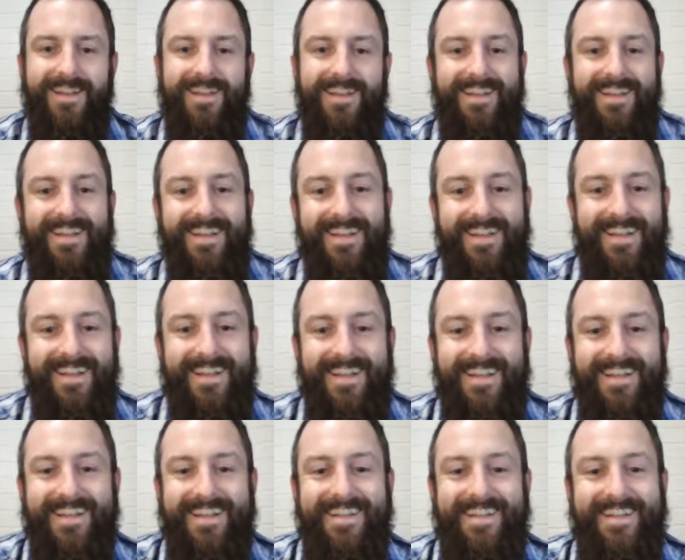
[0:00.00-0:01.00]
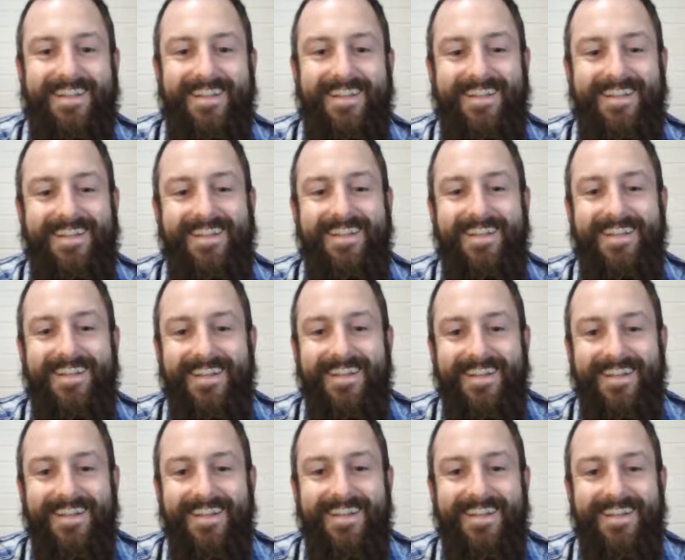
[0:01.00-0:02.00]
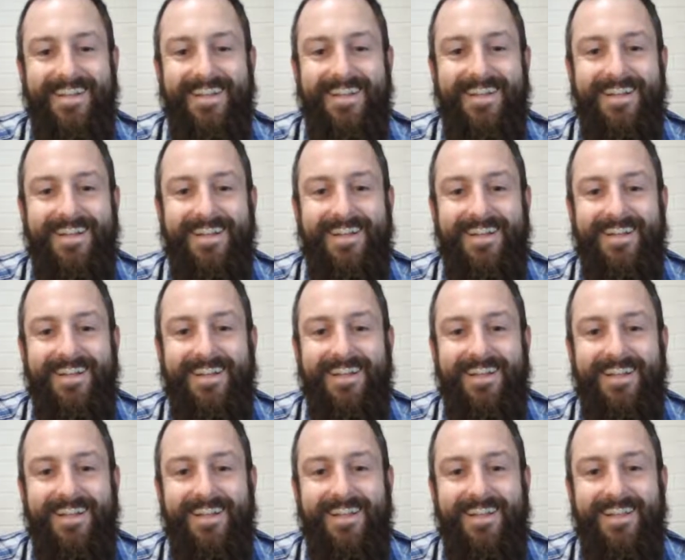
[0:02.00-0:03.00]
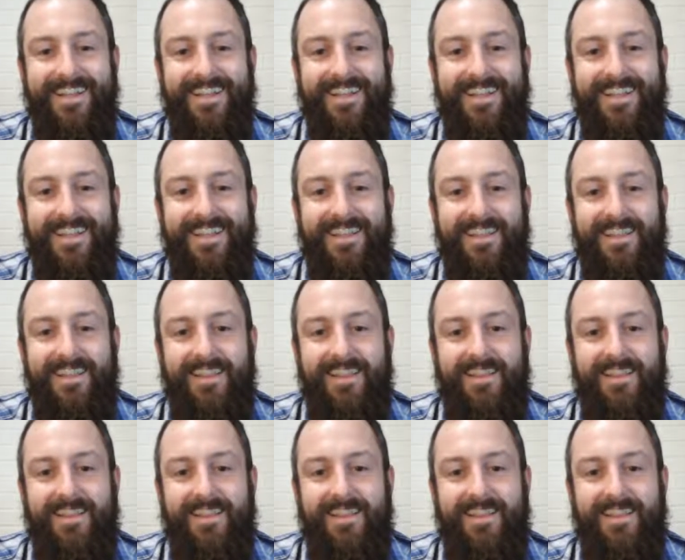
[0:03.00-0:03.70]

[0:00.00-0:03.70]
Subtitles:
[no speech]